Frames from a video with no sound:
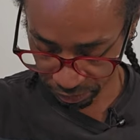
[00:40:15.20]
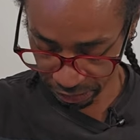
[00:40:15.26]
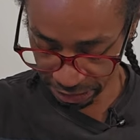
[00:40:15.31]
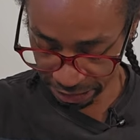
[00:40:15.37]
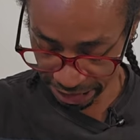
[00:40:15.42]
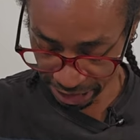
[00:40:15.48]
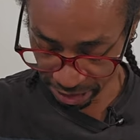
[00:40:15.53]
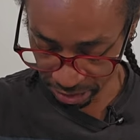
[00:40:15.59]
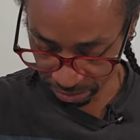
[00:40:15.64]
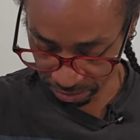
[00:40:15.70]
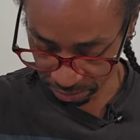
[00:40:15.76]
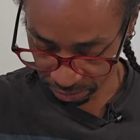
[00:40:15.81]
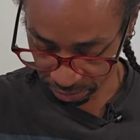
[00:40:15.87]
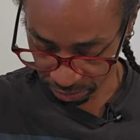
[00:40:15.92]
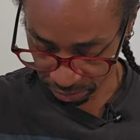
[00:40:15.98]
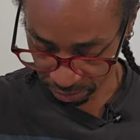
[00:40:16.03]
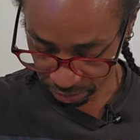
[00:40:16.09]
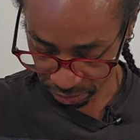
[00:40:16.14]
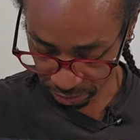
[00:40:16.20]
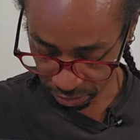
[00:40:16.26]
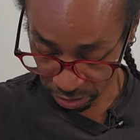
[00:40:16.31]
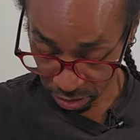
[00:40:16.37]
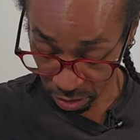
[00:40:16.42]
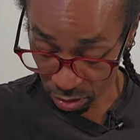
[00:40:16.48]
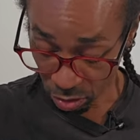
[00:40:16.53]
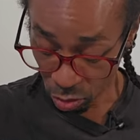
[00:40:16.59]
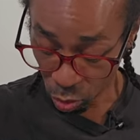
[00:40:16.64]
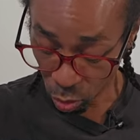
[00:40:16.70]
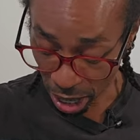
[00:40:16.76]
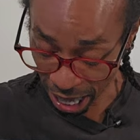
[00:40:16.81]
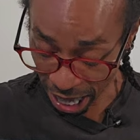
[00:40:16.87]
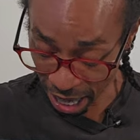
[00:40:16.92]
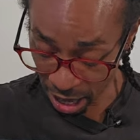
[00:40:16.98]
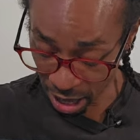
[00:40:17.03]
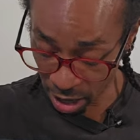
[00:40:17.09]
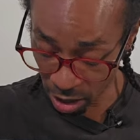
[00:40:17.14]
Damn.
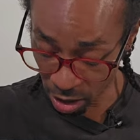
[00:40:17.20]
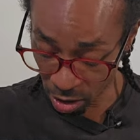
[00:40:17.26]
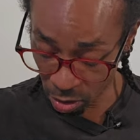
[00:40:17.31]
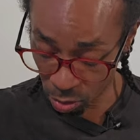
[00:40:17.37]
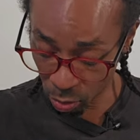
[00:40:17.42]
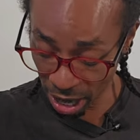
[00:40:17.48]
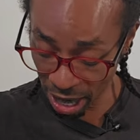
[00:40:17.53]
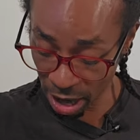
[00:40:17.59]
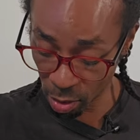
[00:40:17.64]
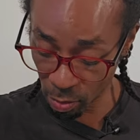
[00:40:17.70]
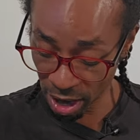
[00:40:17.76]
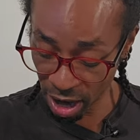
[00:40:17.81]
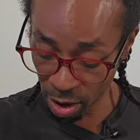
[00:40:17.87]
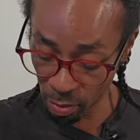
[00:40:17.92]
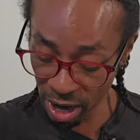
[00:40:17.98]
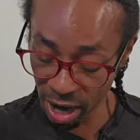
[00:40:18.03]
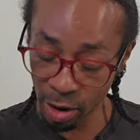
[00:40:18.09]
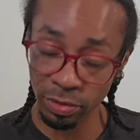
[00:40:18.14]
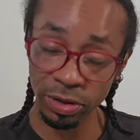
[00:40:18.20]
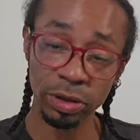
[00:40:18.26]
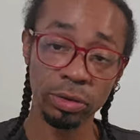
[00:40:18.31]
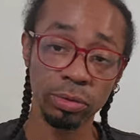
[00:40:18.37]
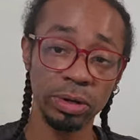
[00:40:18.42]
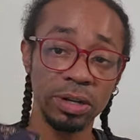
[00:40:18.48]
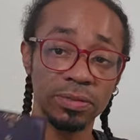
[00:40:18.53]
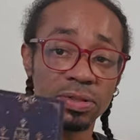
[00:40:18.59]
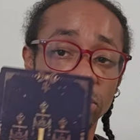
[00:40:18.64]
Wow, wow, wow, wow. The Three of